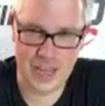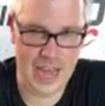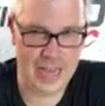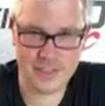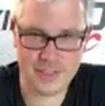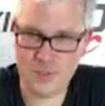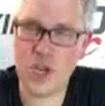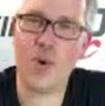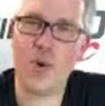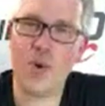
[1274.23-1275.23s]
You know what?
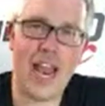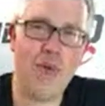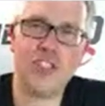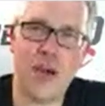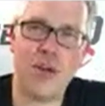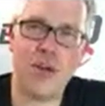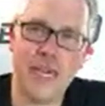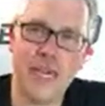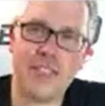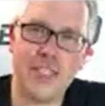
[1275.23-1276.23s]
I wish I would have paid
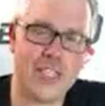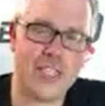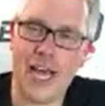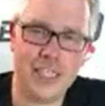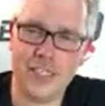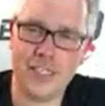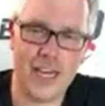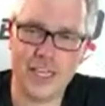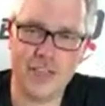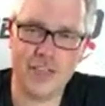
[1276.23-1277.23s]
attention. I didn't
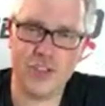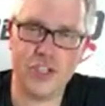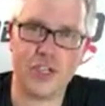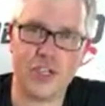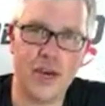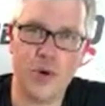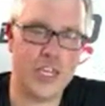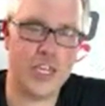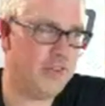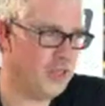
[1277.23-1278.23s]
even look. I wasn't
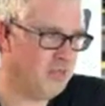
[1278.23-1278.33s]
even.